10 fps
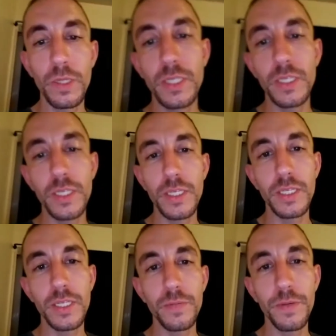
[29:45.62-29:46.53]

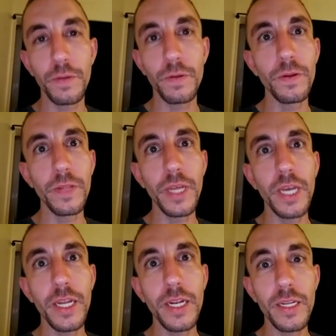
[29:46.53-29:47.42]
to be able to do
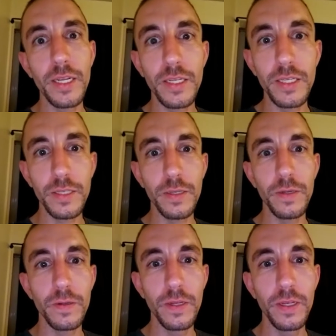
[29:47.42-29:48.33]
that. So
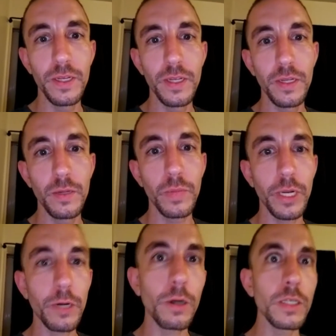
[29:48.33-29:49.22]
my
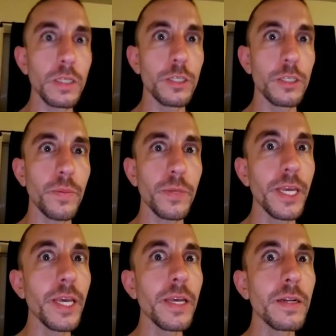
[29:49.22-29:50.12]
car is in the shop
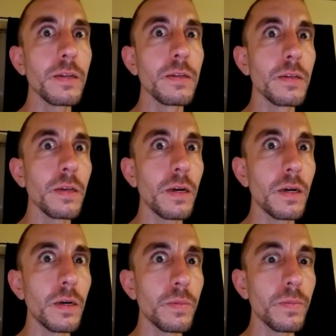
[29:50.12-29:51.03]
again.
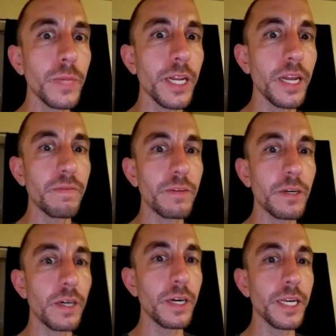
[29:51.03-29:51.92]
And
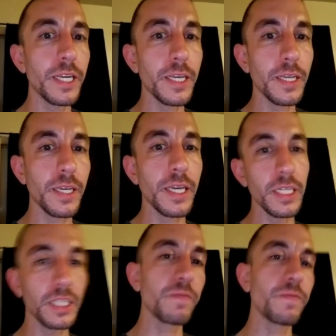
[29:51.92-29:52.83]
after it
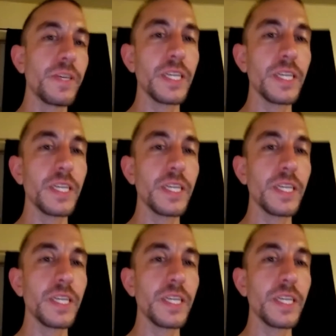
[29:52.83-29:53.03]
gets fixed,